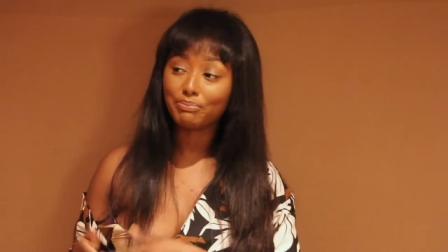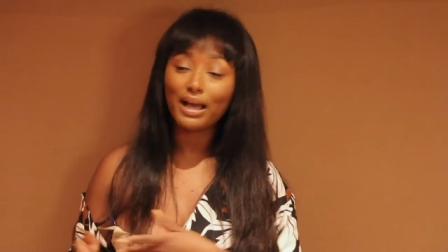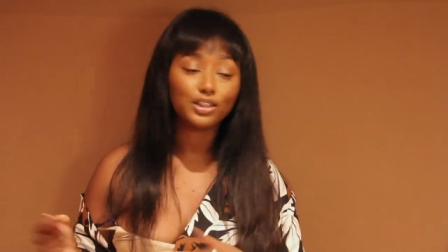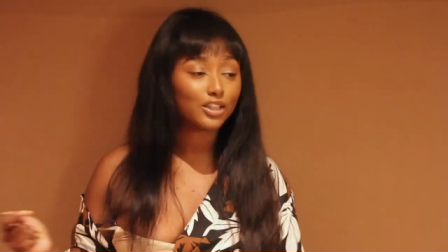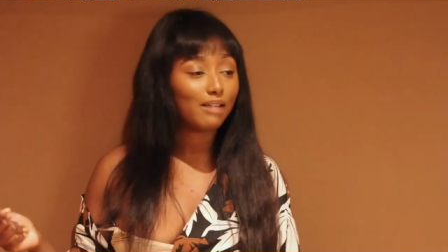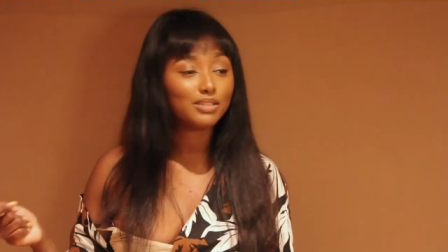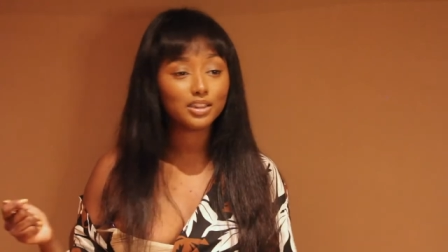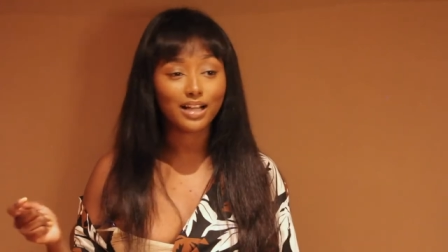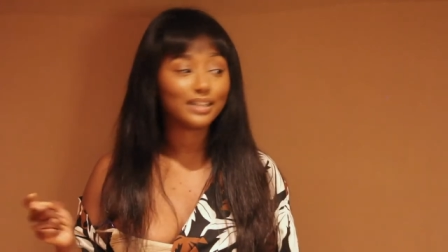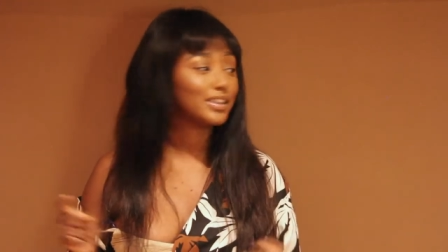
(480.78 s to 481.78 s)

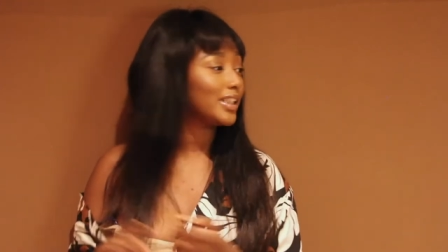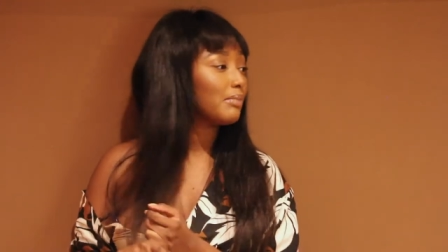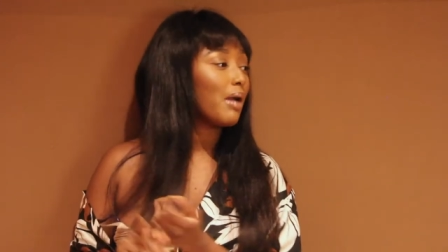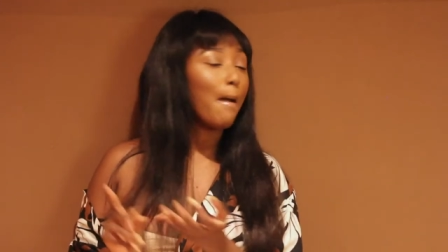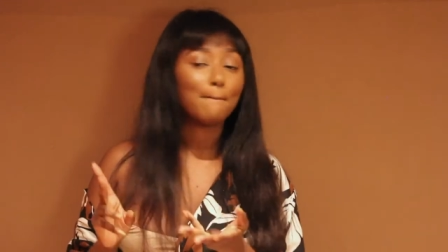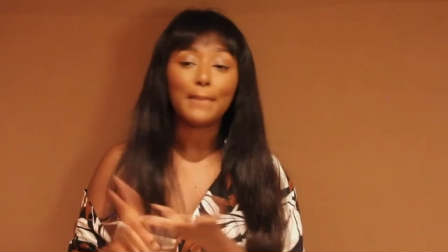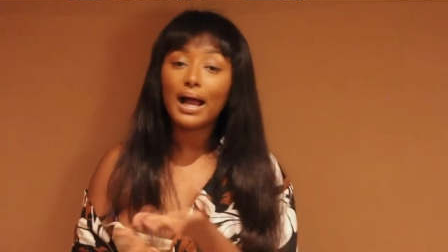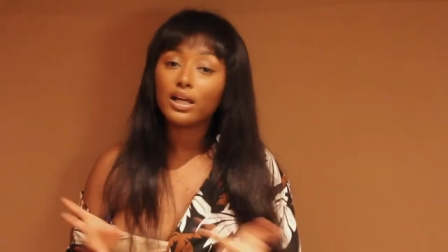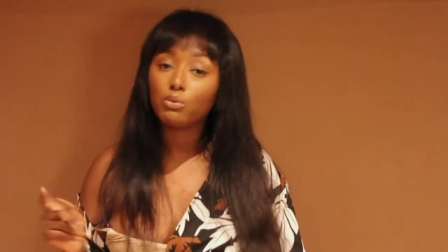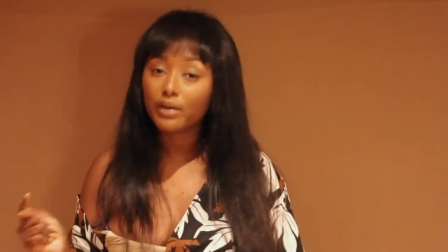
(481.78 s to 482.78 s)
Backdrops, not cheap.
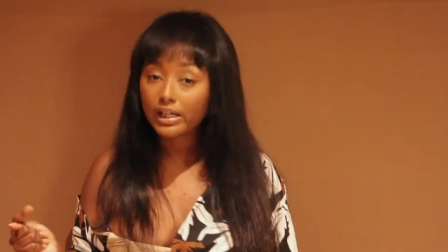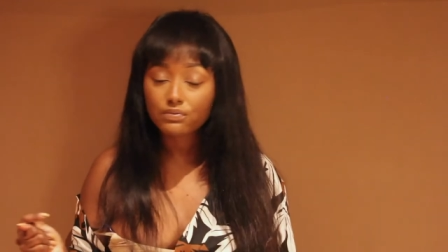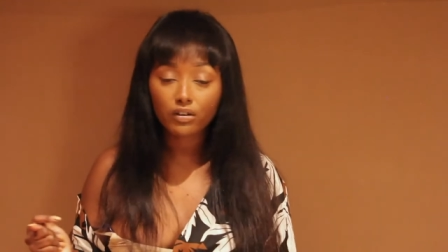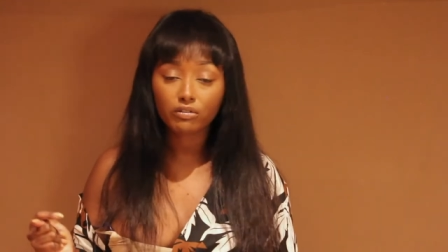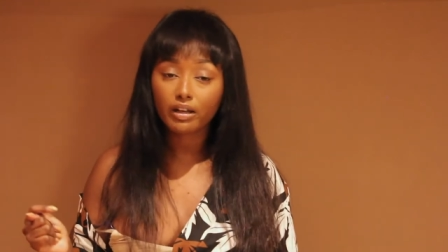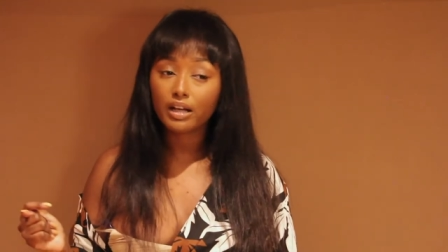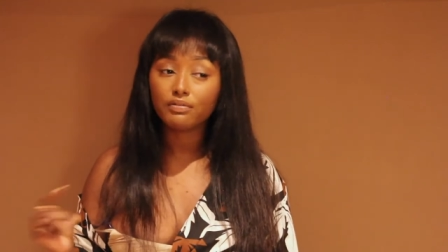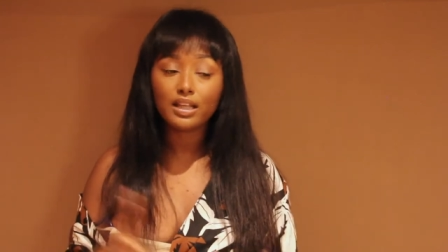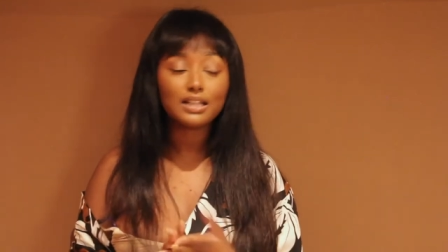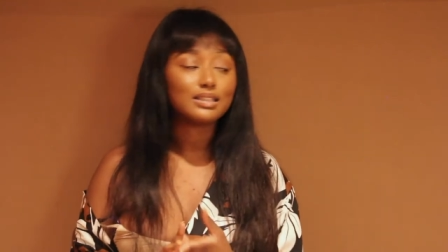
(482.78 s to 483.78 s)
Buying wigs for creative
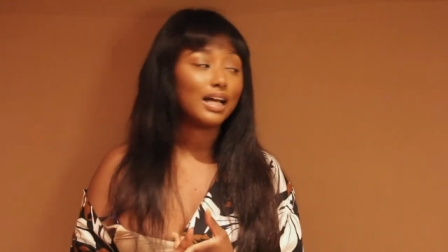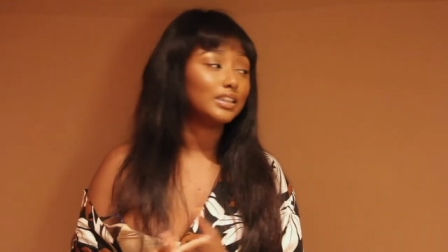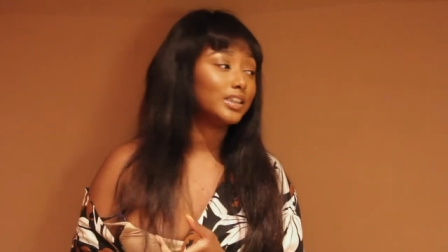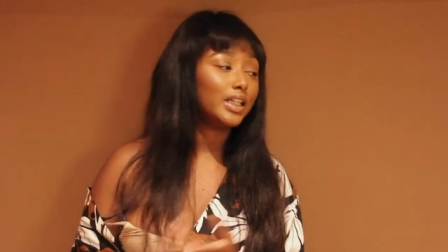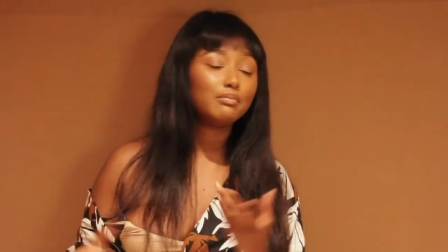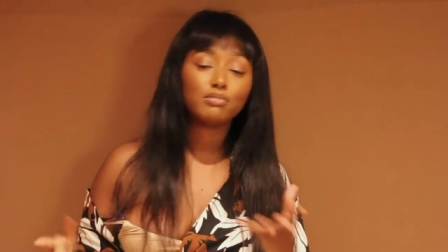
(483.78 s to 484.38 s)
things, not cheap.